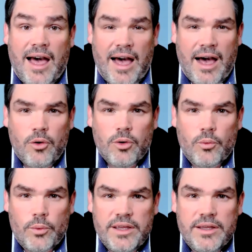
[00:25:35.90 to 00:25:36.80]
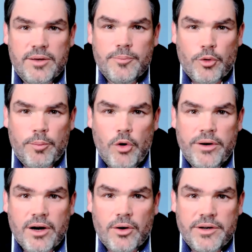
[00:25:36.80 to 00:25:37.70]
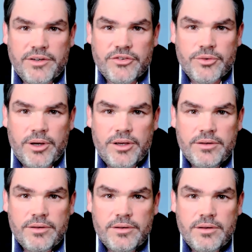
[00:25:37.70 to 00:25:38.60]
how are we promoting our industry